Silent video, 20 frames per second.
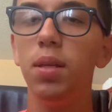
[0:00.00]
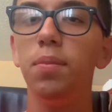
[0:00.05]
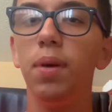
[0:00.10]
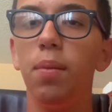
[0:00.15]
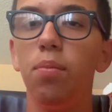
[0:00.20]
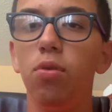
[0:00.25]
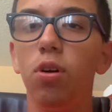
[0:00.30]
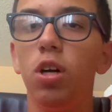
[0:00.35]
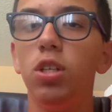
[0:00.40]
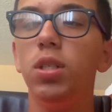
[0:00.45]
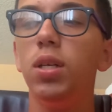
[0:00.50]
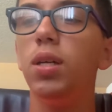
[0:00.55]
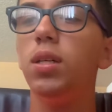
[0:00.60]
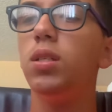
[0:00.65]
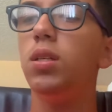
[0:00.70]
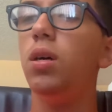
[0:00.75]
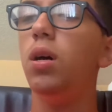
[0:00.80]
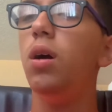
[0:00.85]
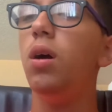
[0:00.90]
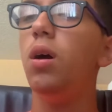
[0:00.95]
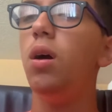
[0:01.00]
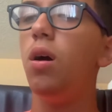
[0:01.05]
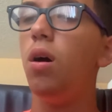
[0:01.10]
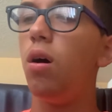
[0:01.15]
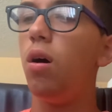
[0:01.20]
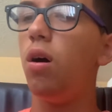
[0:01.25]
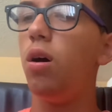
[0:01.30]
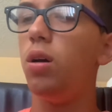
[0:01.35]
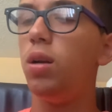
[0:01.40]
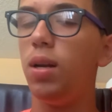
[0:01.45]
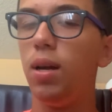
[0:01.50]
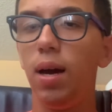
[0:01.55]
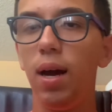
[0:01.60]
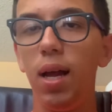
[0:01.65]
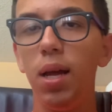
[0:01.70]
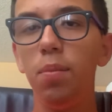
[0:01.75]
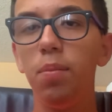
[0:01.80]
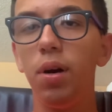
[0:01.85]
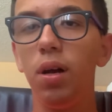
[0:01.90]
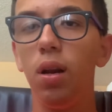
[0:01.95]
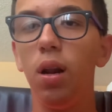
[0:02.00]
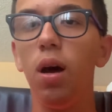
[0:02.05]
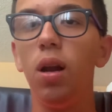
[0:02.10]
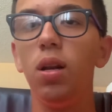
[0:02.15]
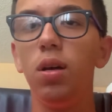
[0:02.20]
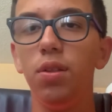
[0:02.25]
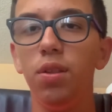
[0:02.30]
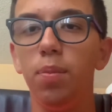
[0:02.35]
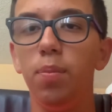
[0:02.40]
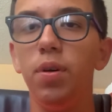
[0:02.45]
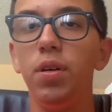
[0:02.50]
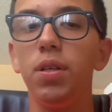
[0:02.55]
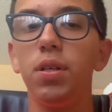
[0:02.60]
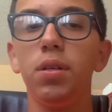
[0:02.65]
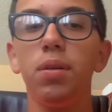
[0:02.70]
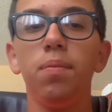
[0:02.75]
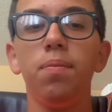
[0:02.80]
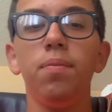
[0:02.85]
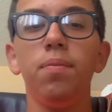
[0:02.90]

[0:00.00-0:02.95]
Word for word: my project on I Am Malala the book.